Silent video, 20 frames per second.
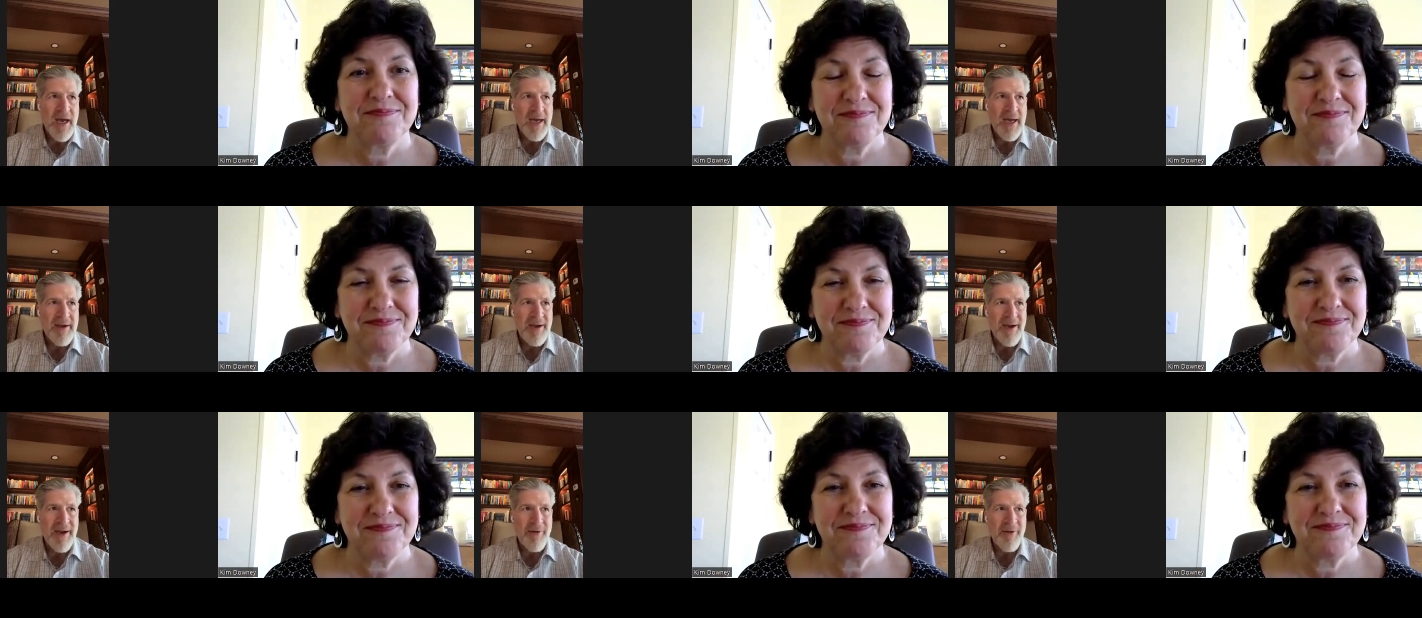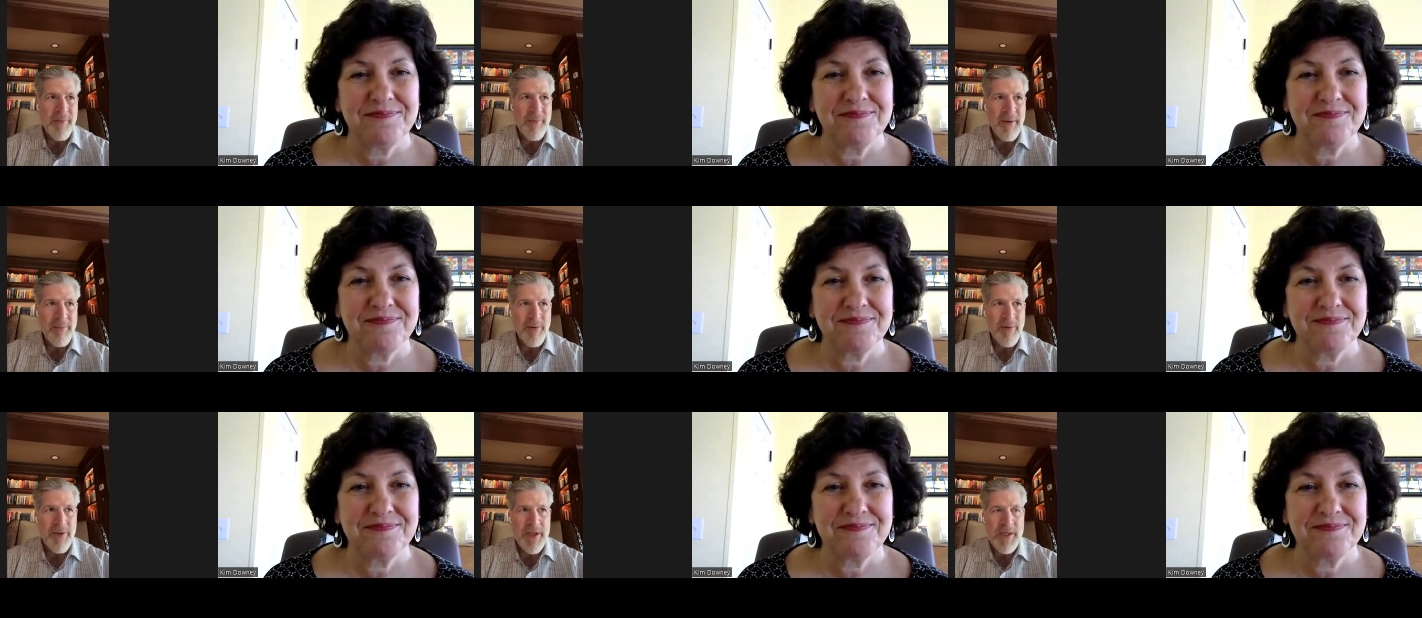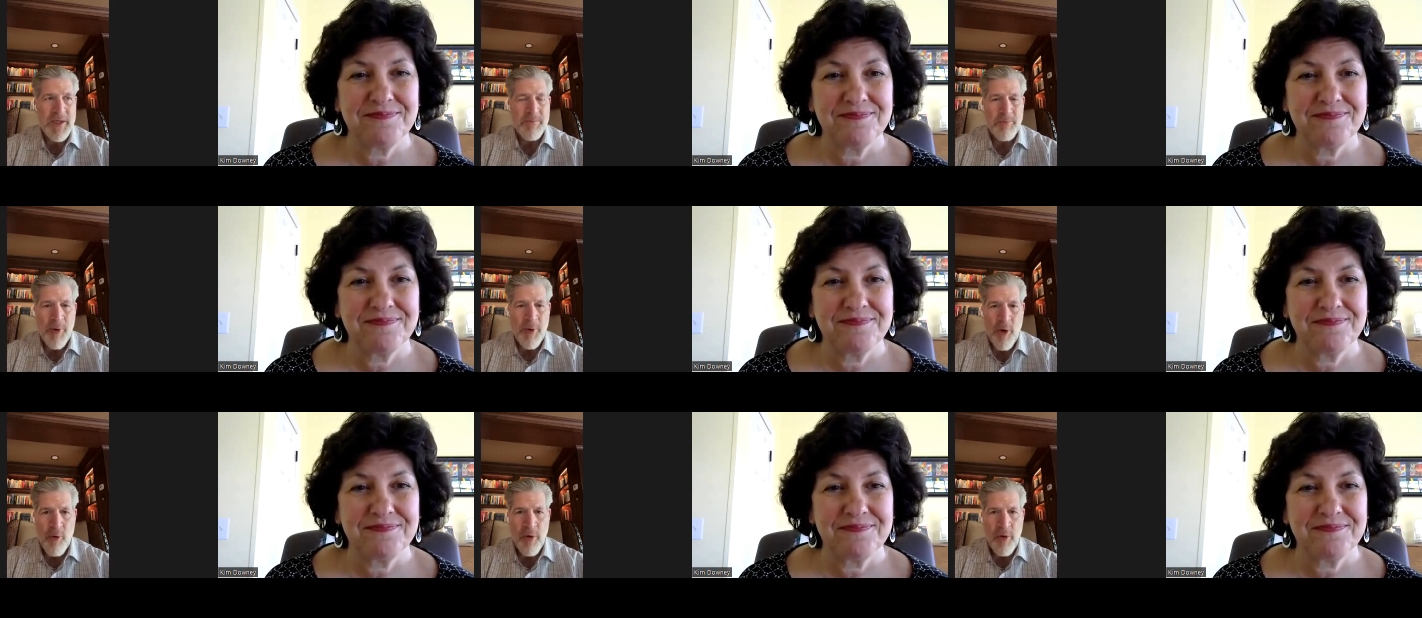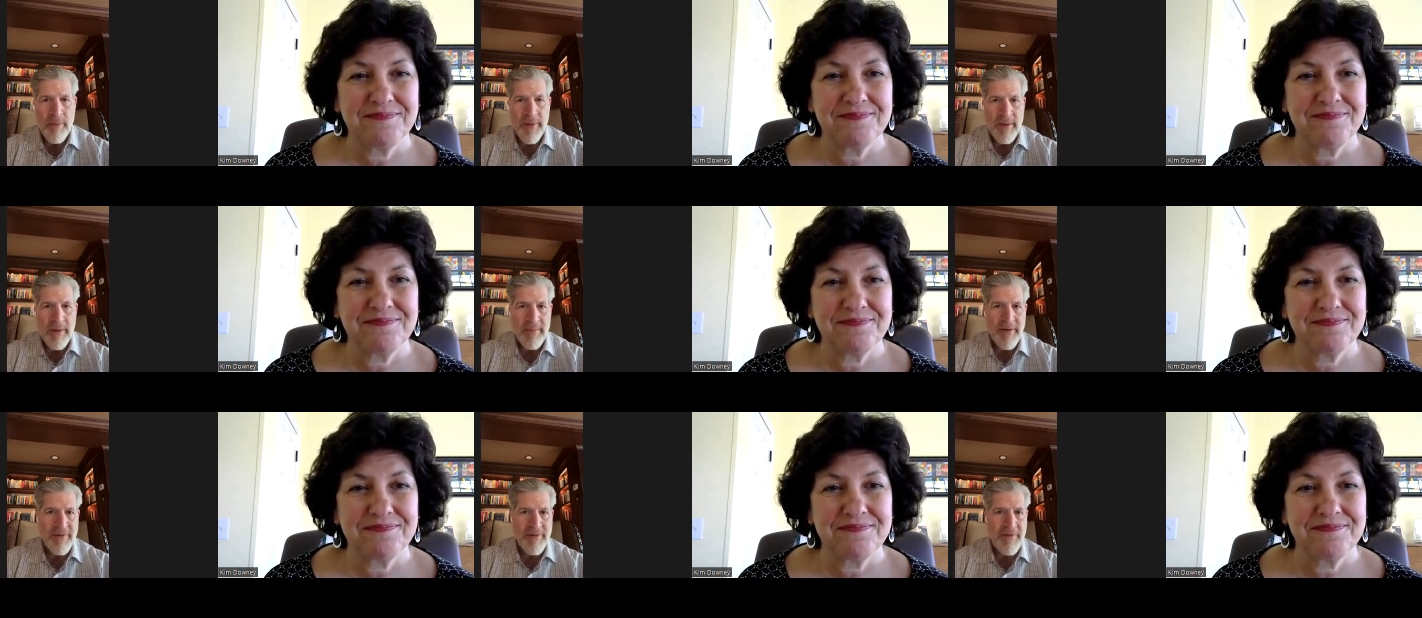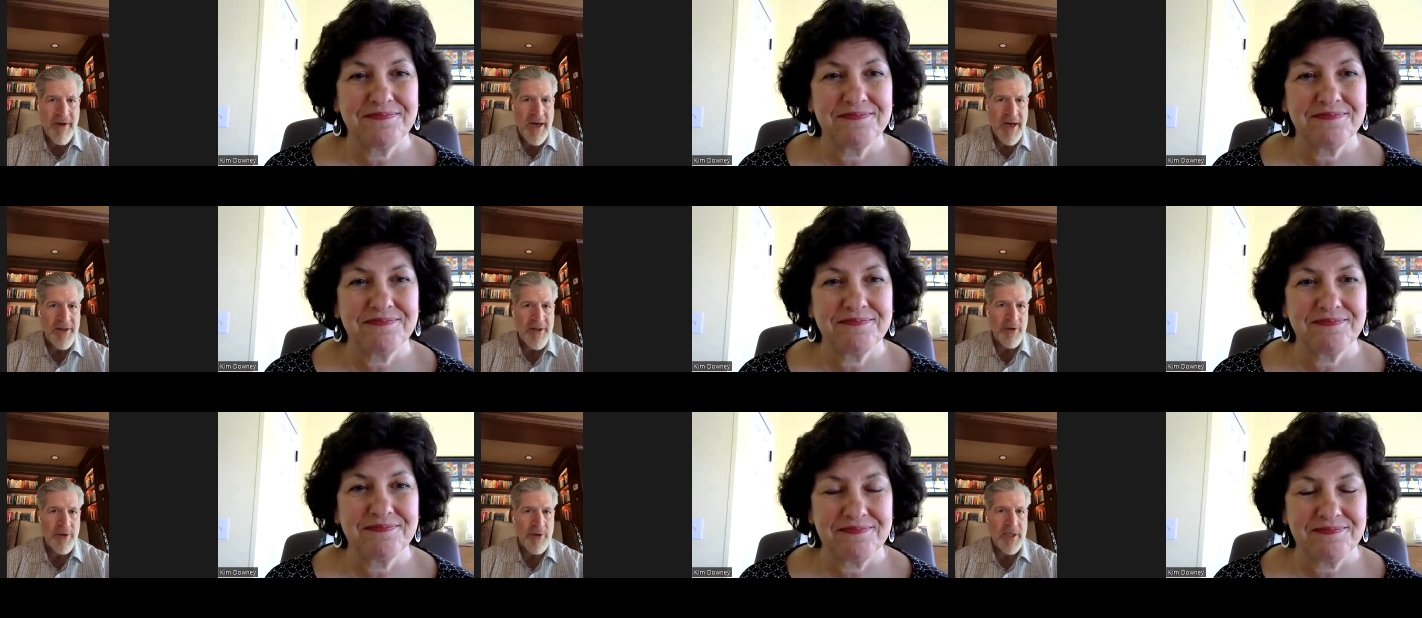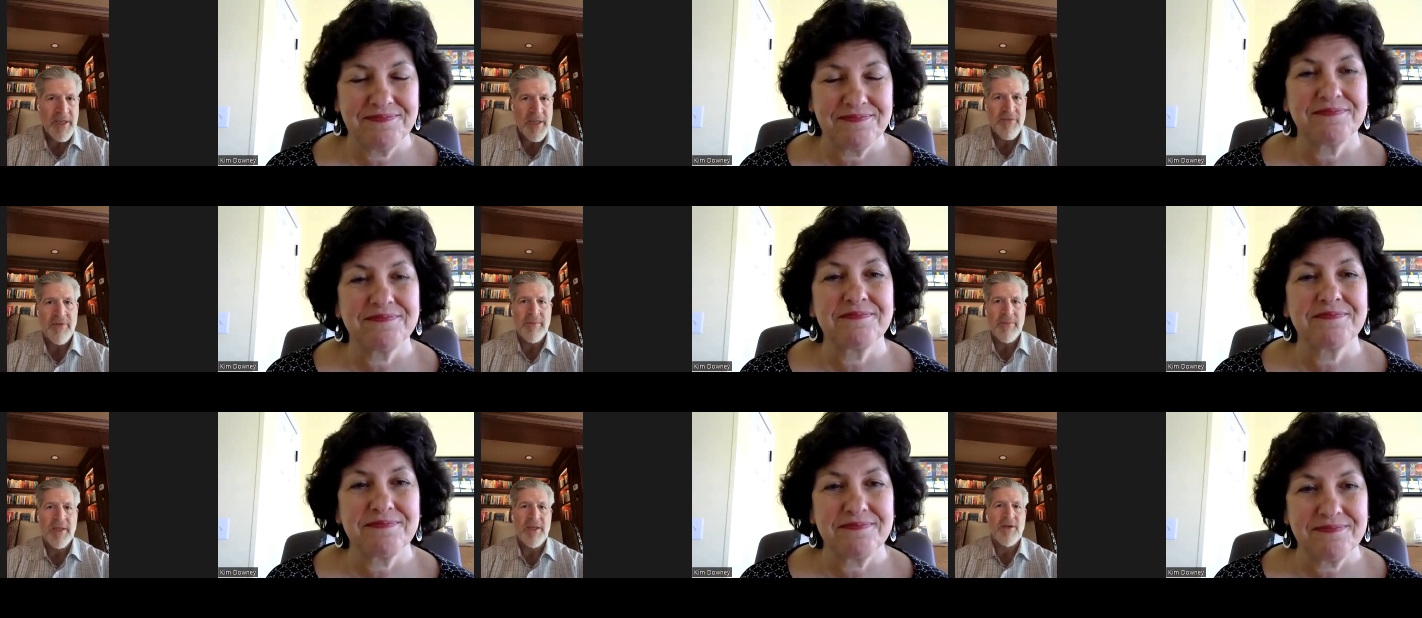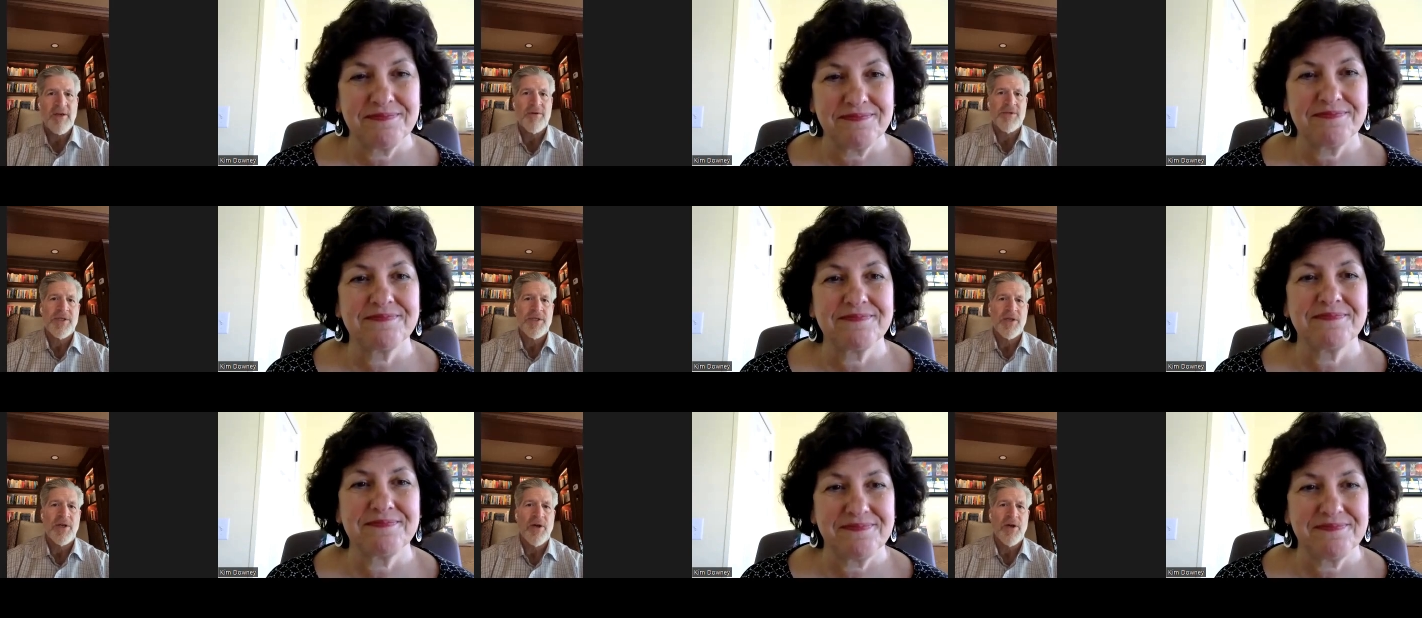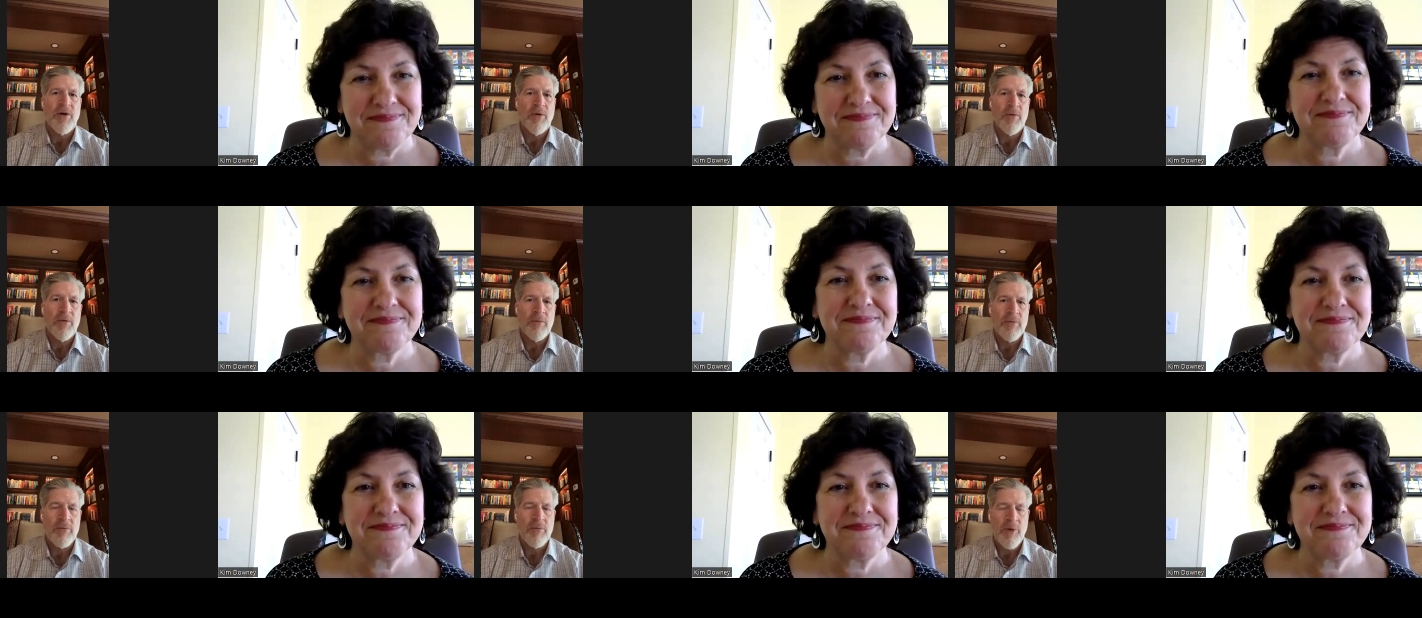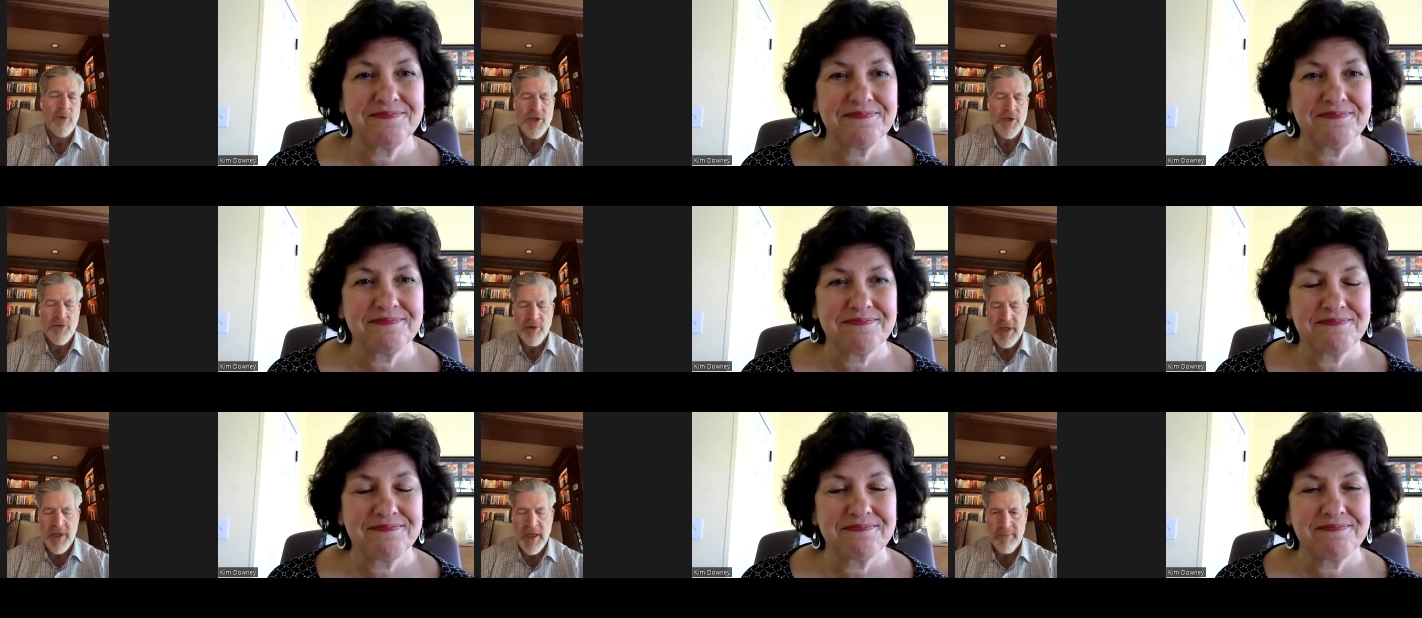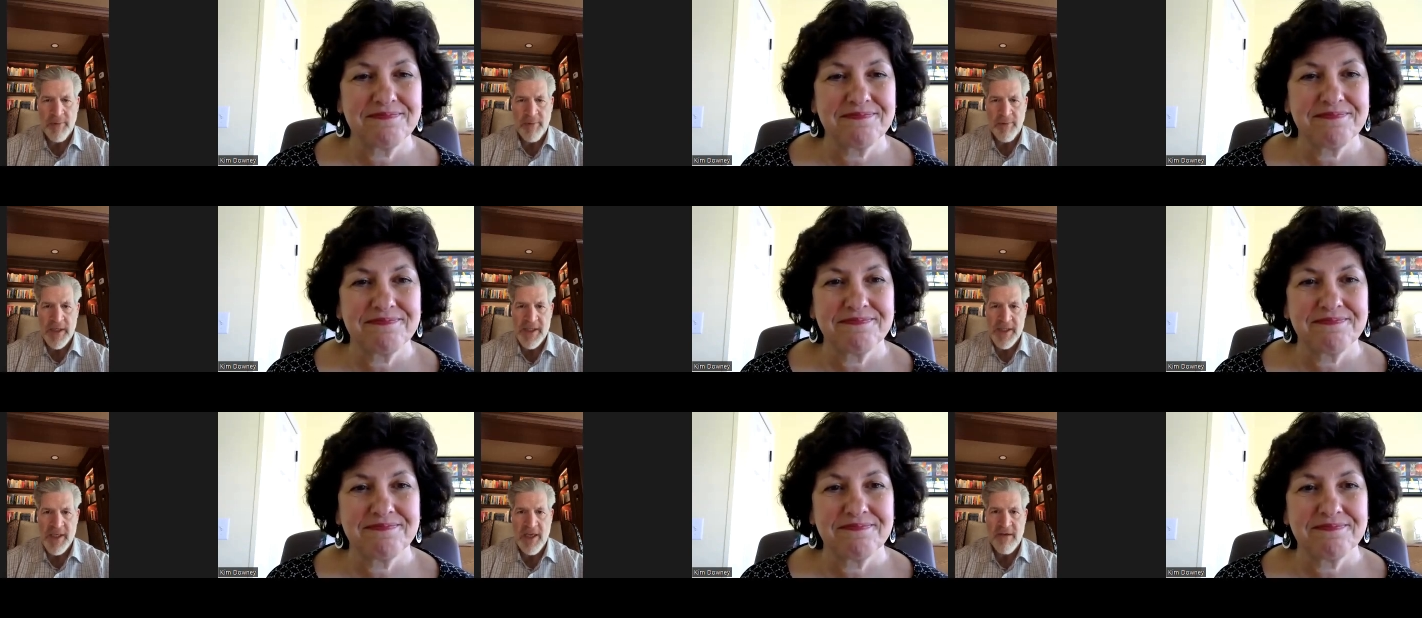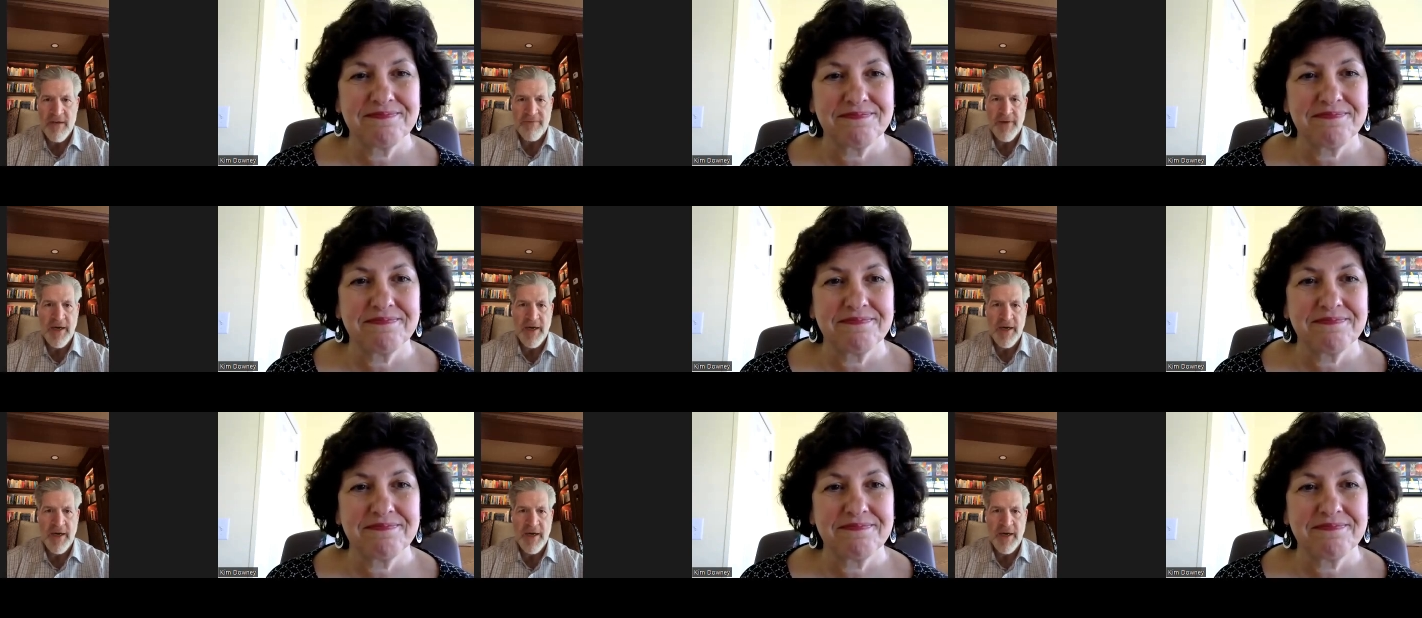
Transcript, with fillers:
Speaker 1: I, I remembered this poem that my father had given me years ago, Rudyard Kipling's If.